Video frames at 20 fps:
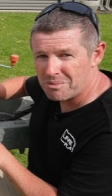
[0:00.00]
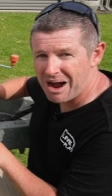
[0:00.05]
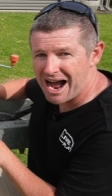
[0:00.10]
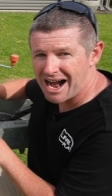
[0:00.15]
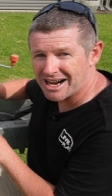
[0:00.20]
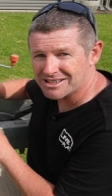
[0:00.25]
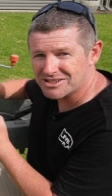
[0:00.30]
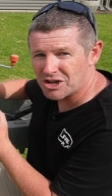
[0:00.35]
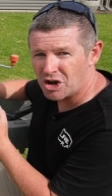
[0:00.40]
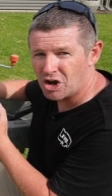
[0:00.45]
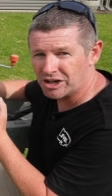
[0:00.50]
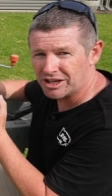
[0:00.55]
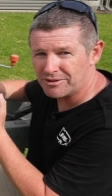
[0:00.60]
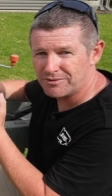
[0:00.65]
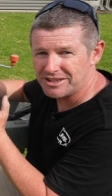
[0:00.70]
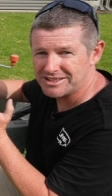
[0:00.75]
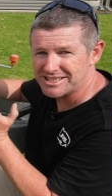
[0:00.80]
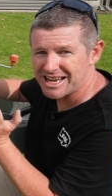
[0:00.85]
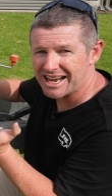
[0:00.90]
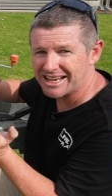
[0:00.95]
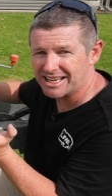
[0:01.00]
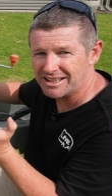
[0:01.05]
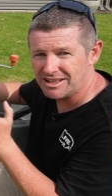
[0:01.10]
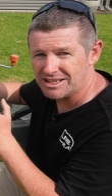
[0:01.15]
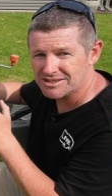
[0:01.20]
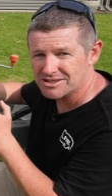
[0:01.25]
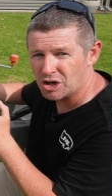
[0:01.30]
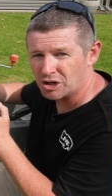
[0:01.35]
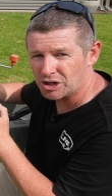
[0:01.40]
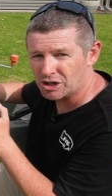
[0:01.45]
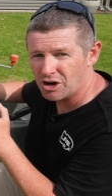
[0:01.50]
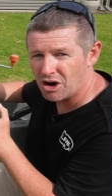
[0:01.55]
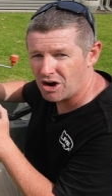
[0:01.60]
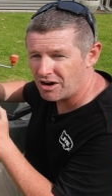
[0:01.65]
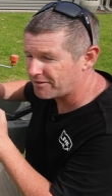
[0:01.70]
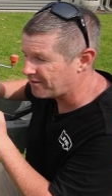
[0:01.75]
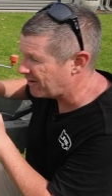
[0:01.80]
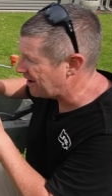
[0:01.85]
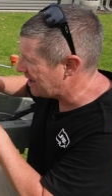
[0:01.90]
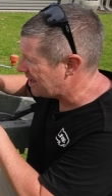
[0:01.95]
marks on if you're taking this on and
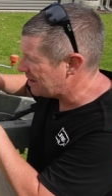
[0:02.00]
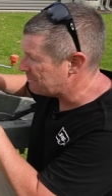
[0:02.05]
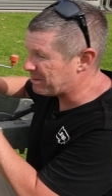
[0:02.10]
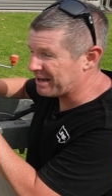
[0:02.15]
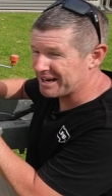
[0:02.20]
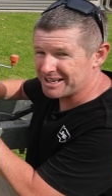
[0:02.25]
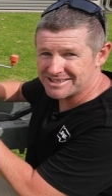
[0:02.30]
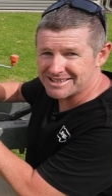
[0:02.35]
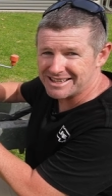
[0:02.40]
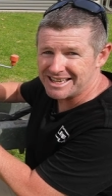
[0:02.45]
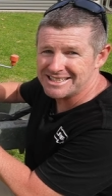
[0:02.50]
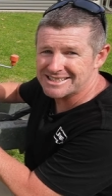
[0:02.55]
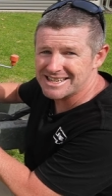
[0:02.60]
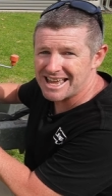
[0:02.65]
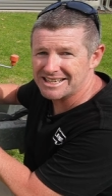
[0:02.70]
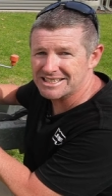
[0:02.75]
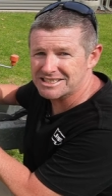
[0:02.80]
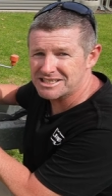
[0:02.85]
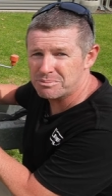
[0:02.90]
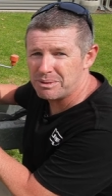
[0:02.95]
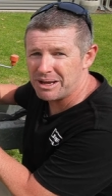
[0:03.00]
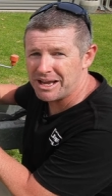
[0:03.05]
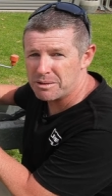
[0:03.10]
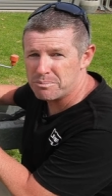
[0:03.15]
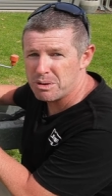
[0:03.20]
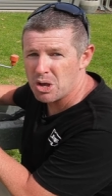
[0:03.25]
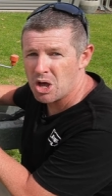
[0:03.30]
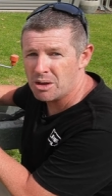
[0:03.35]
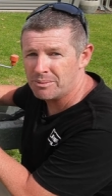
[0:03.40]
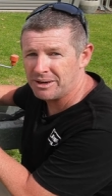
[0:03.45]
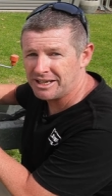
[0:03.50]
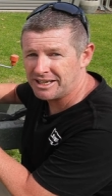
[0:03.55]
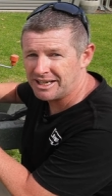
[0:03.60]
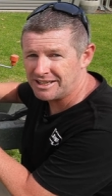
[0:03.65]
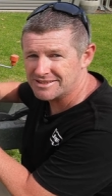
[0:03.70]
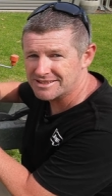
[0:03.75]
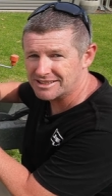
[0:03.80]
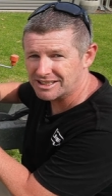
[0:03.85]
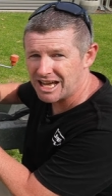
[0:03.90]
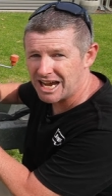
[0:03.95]
off, but it's intended to be a permanent
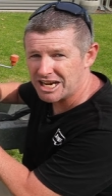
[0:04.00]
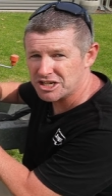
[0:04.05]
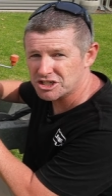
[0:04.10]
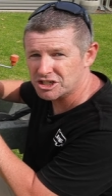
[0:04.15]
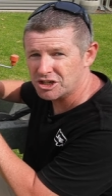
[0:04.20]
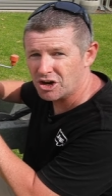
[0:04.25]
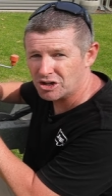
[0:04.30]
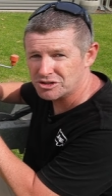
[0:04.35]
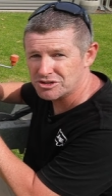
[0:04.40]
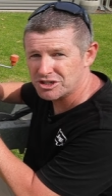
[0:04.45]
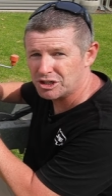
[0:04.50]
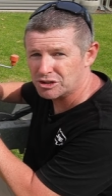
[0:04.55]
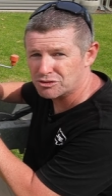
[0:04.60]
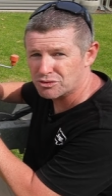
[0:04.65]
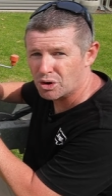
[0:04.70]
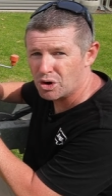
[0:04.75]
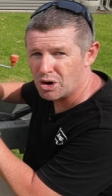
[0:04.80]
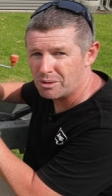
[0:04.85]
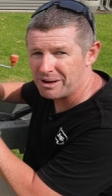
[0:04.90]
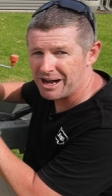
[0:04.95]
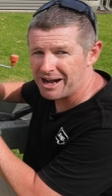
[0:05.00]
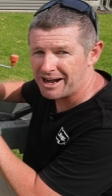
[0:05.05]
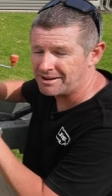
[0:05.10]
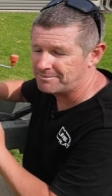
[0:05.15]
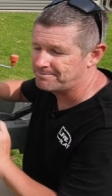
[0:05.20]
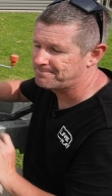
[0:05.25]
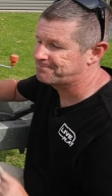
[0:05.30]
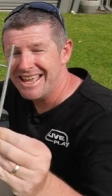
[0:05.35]
installation onto your drawbar.